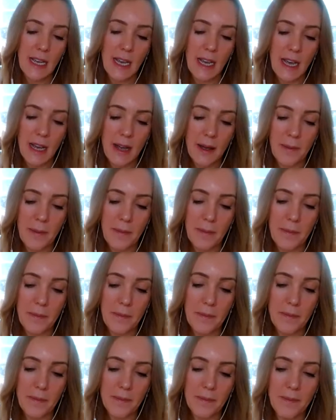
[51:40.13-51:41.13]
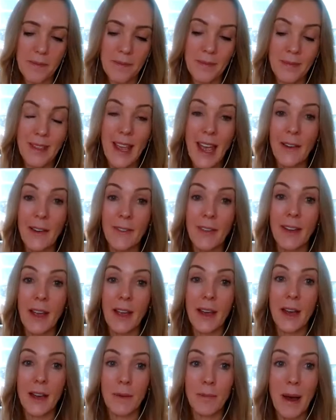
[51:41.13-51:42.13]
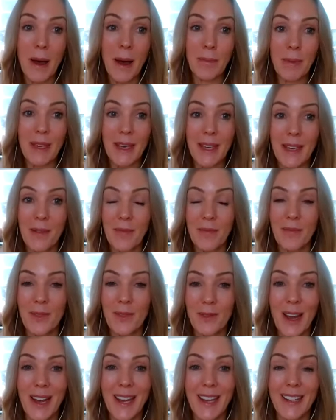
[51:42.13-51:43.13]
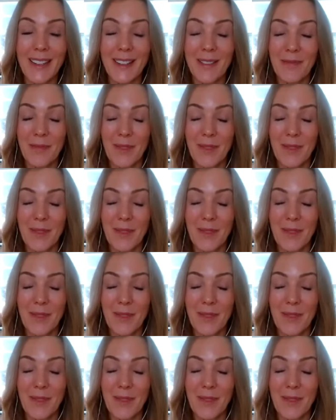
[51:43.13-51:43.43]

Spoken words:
having a puppy, right?